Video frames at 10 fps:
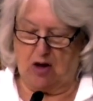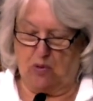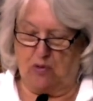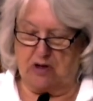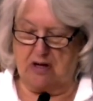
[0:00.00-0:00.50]

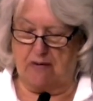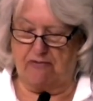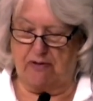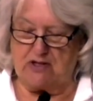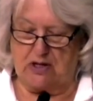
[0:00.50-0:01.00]
would come
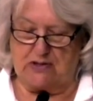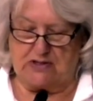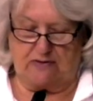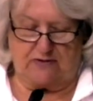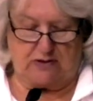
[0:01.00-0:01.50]
from
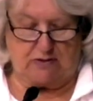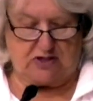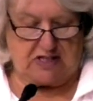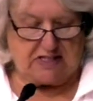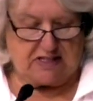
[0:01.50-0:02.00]
Joseph to
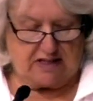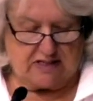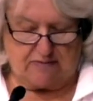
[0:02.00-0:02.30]
Jesus.